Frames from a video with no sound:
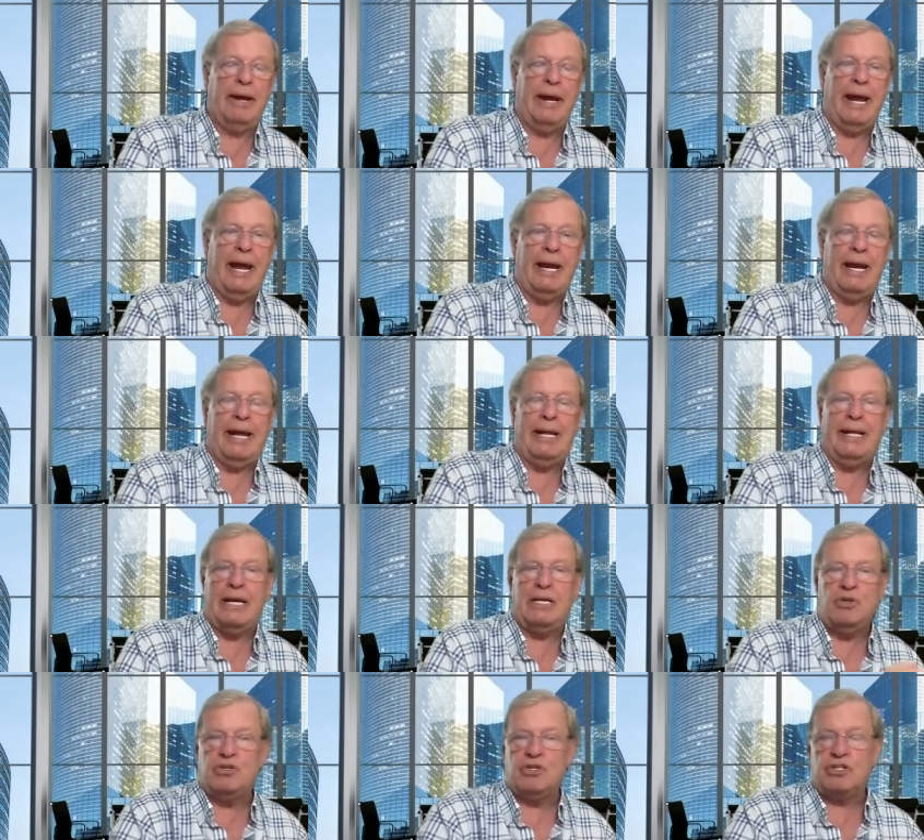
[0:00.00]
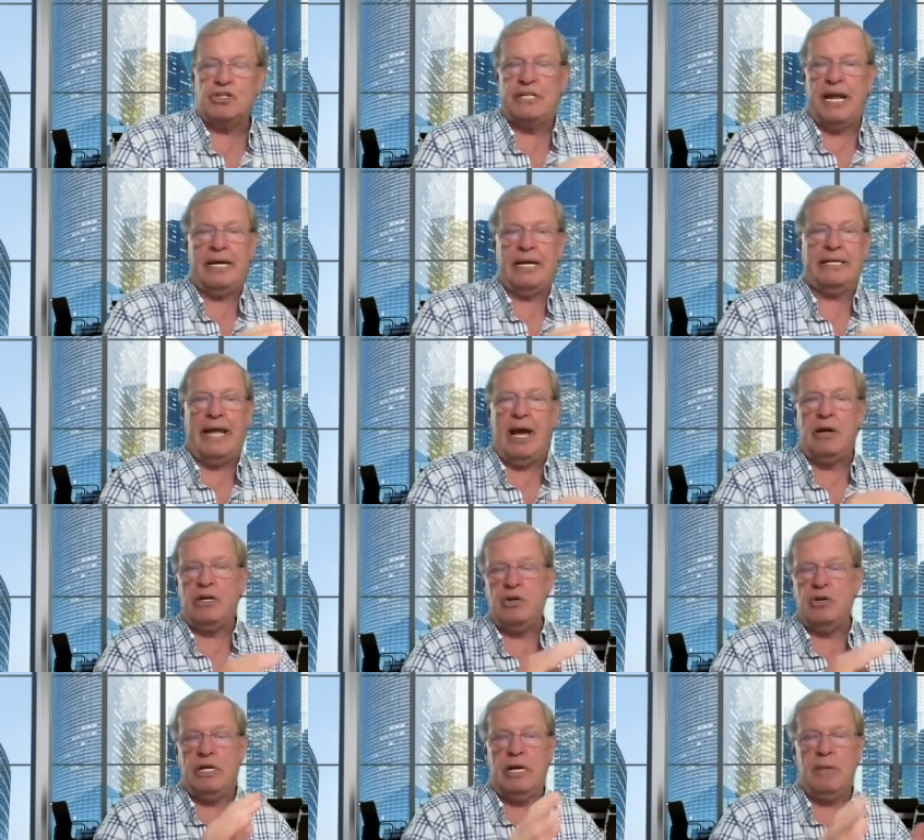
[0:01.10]
And, and then you just take it down and
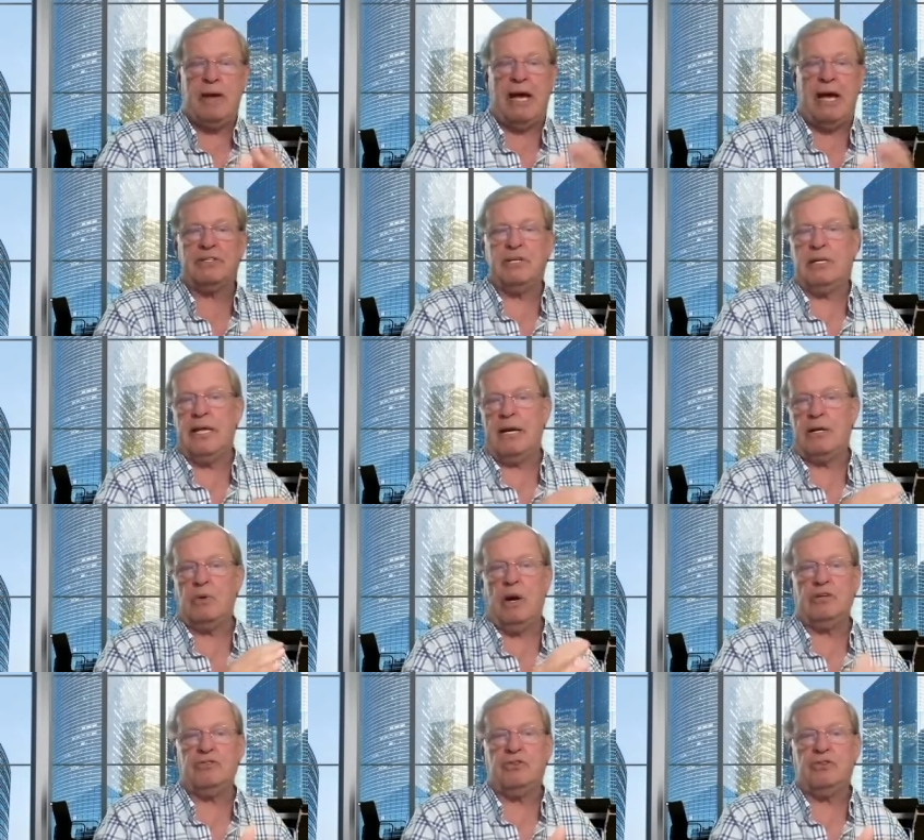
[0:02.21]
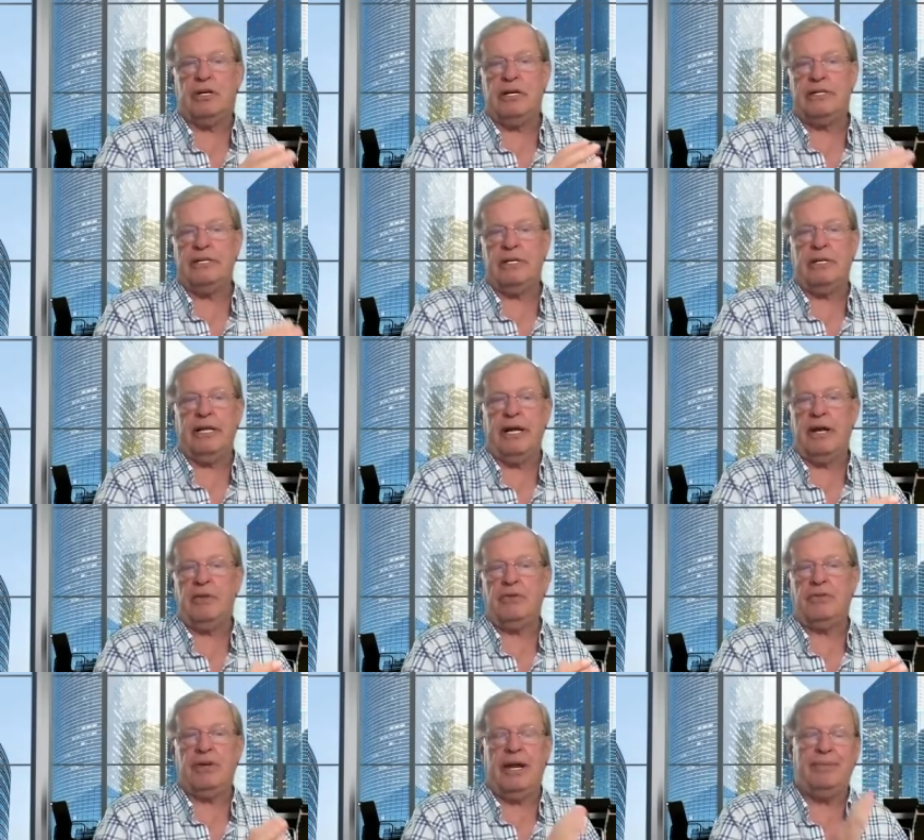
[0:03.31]
you keep asking that question until they either
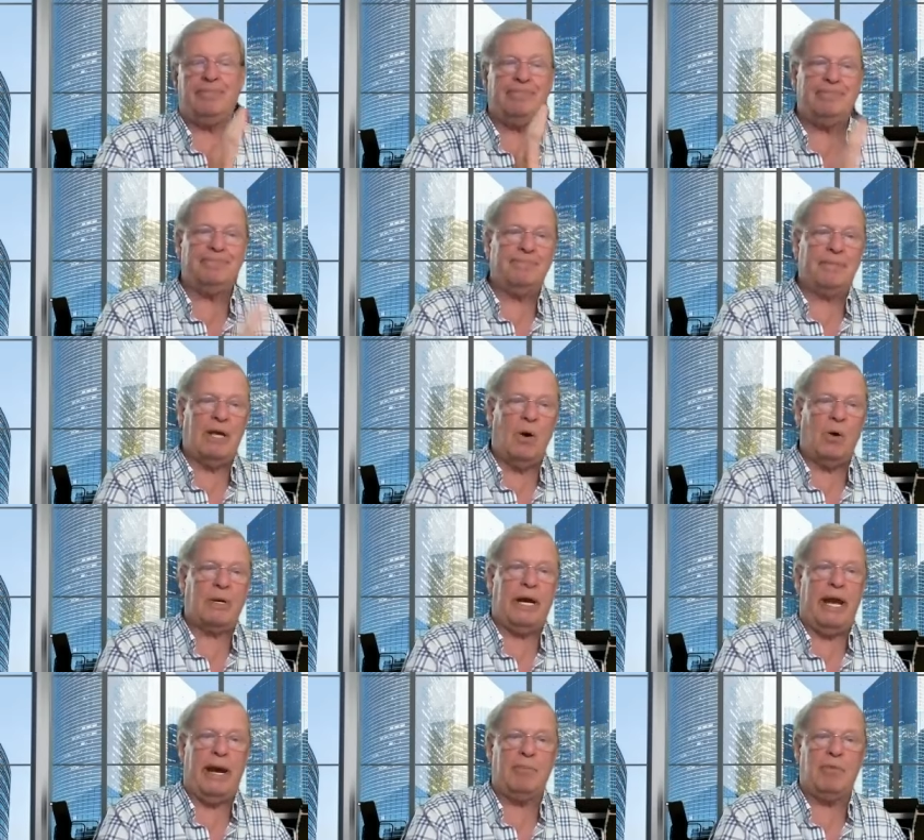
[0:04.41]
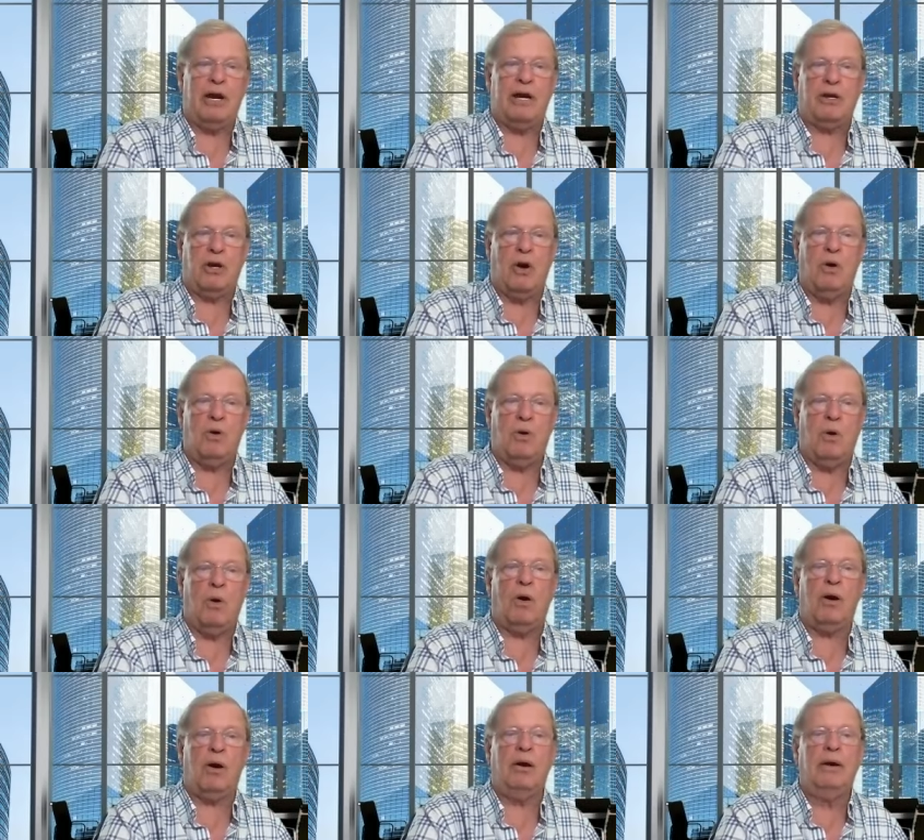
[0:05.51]
say, okay, I'm ready to go,
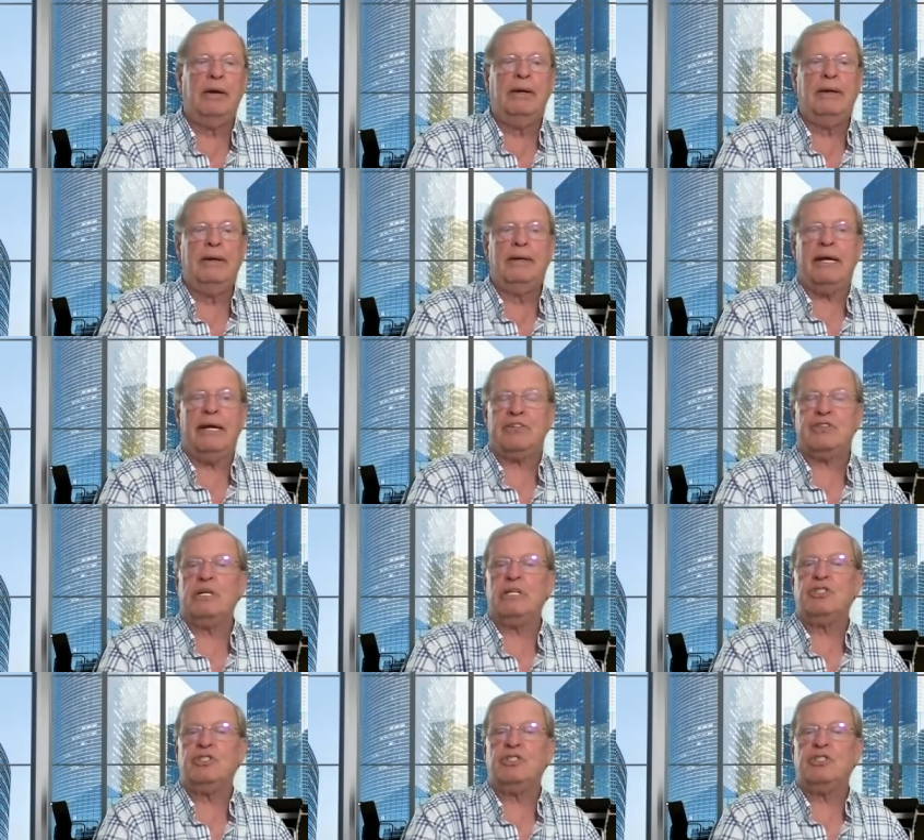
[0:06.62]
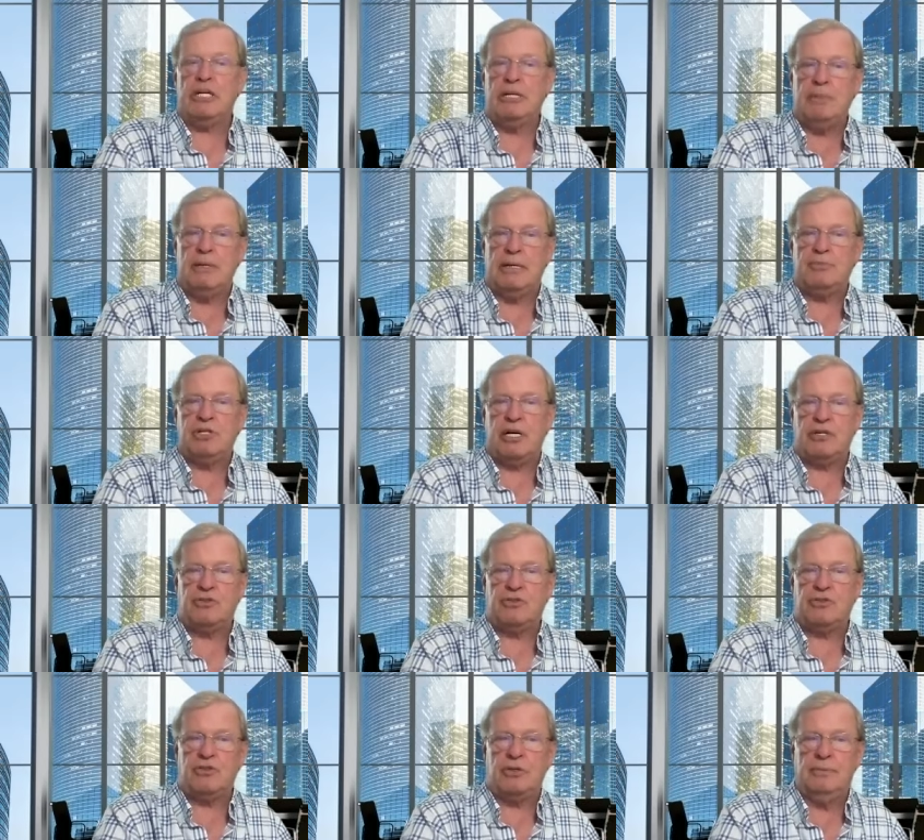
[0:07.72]
or it's a legitimate
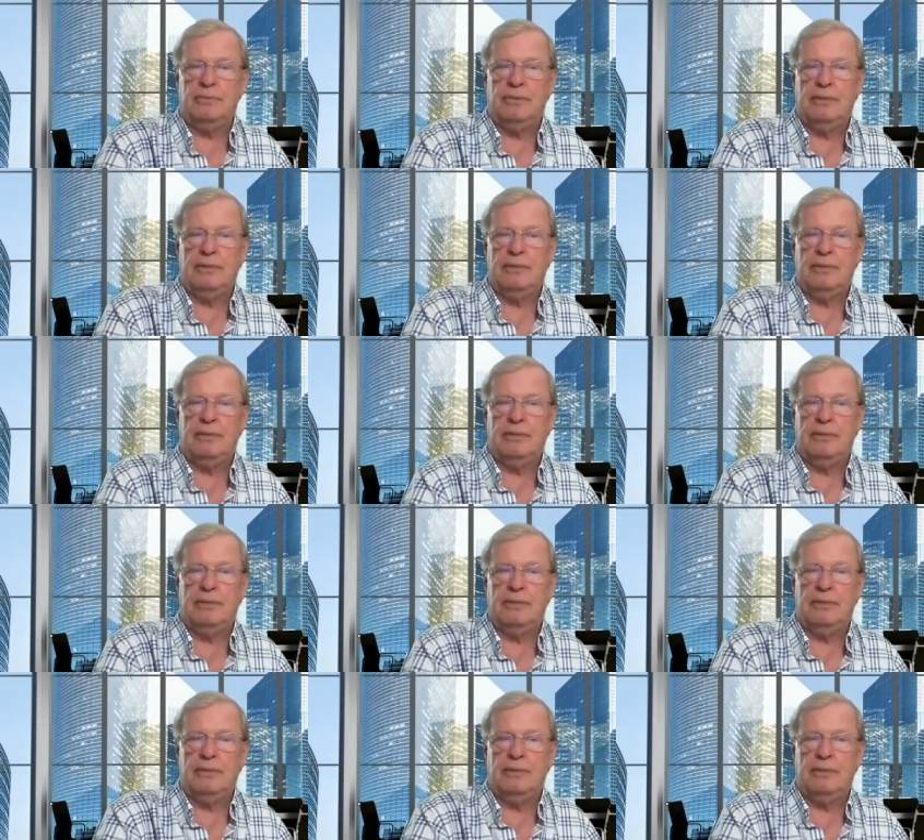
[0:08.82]
objection.